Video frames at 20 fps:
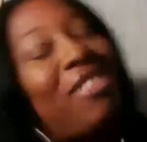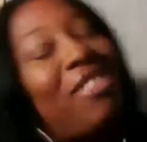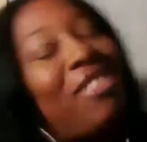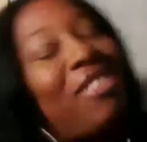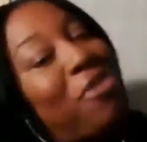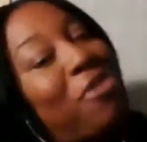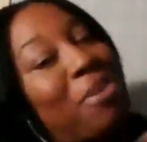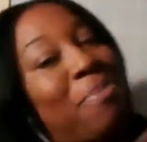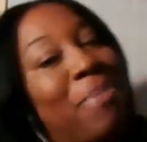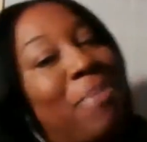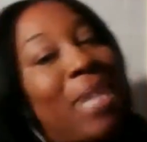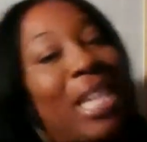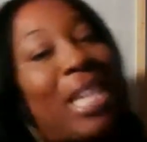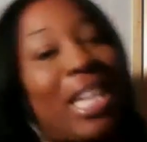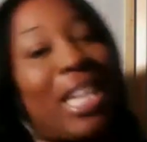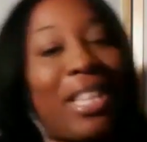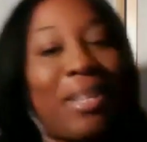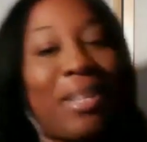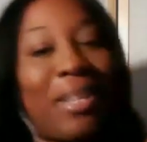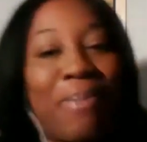for
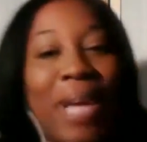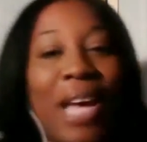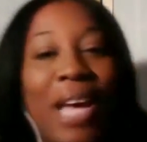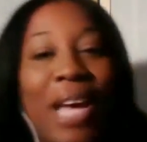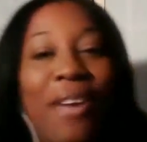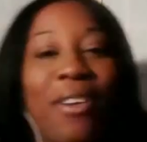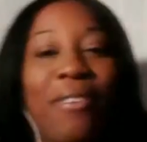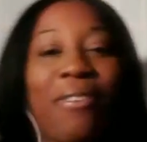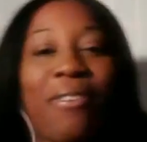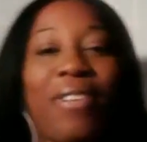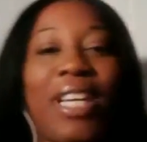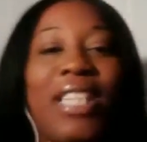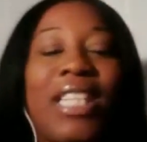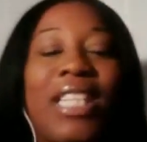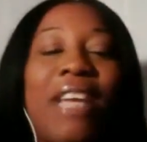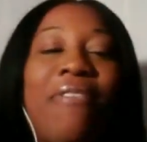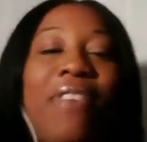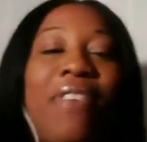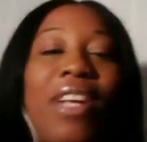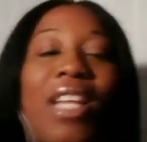me, the pound of flesh,
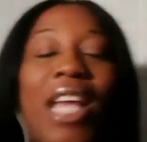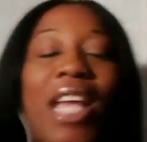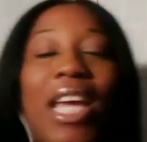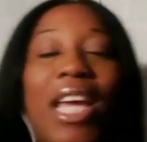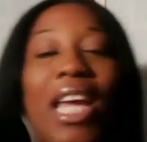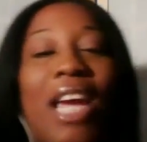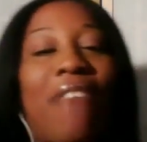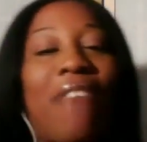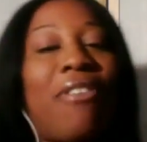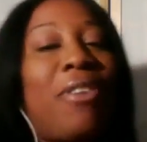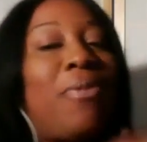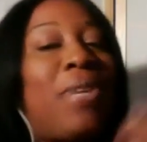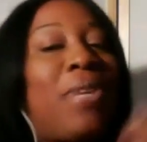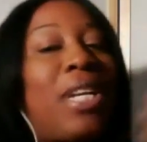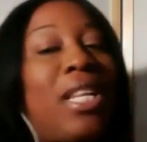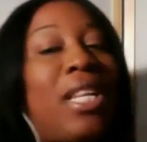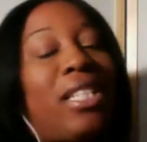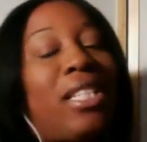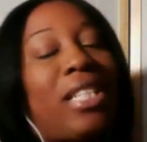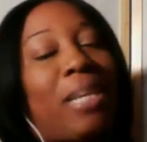I felt like everyone
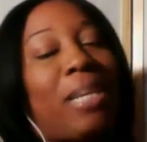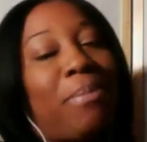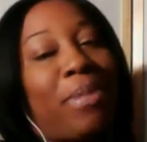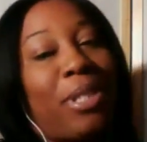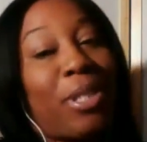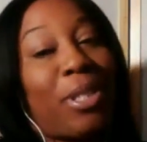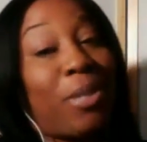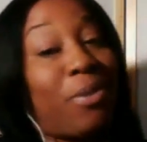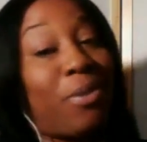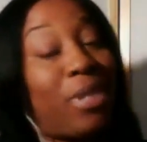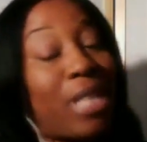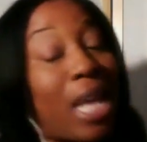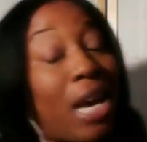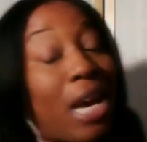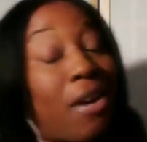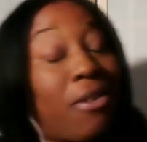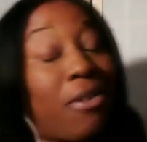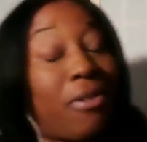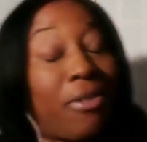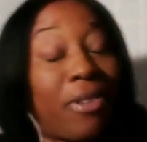in this episode was
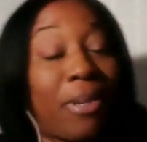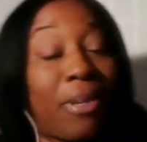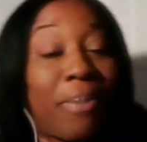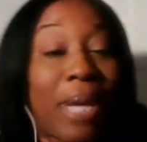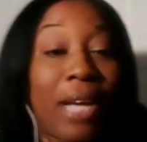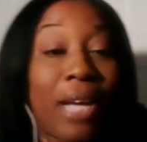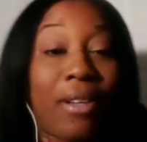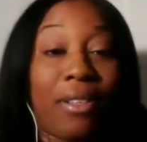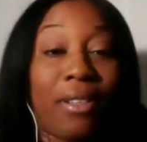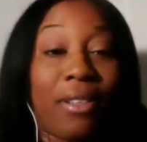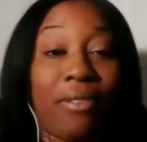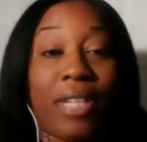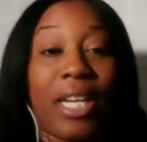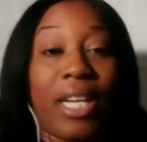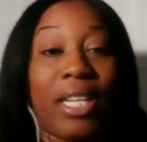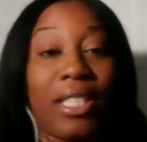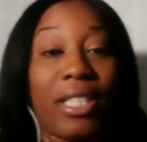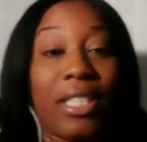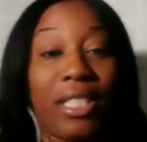out for a pound of flesh.